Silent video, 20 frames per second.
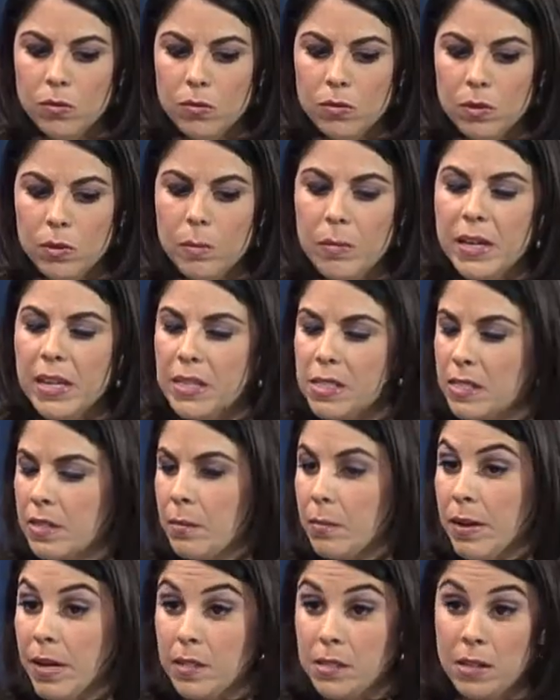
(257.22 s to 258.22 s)
the biggest
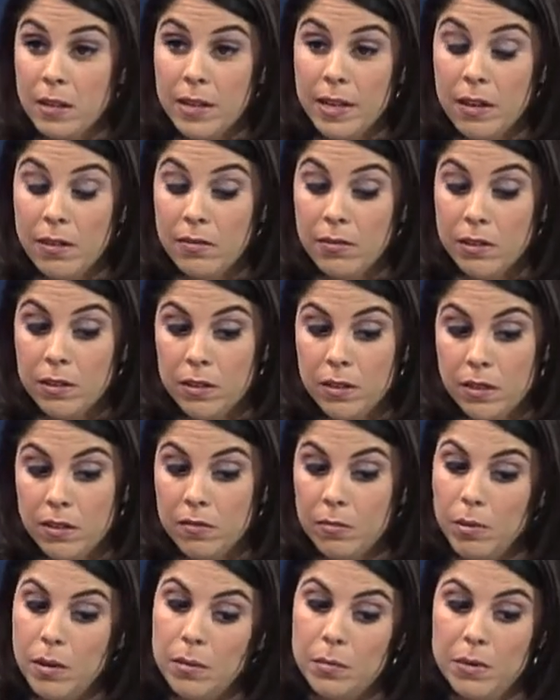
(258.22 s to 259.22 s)
impact on California if
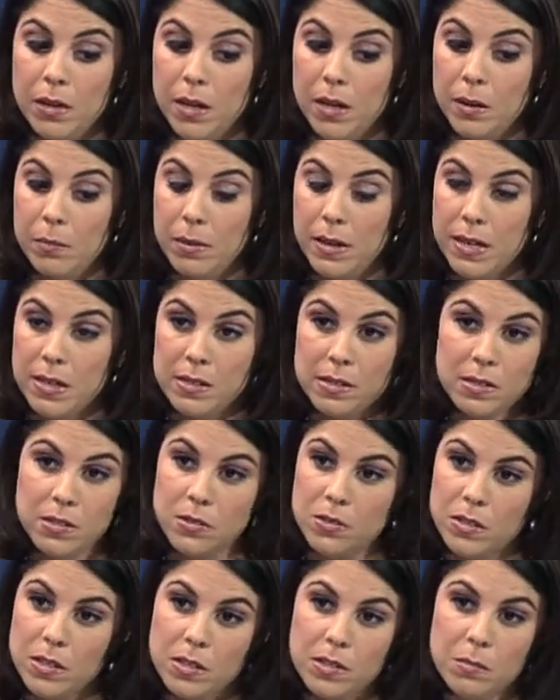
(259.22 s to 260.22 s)
Prop 9 passes or
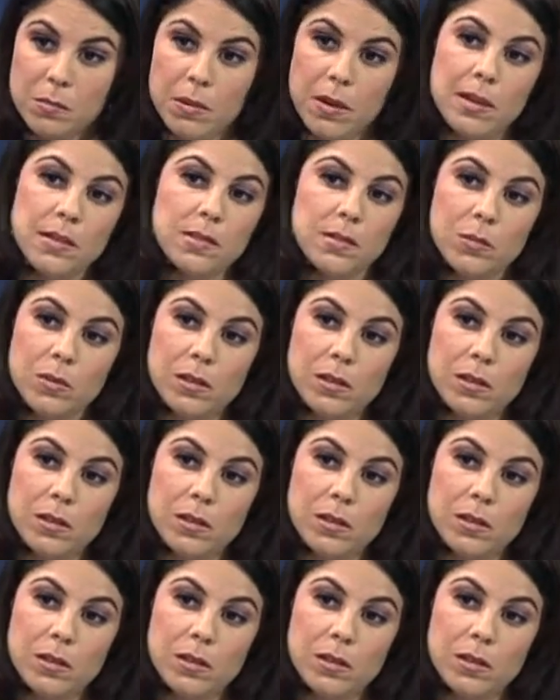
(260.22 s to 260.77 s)
doesn't pass, what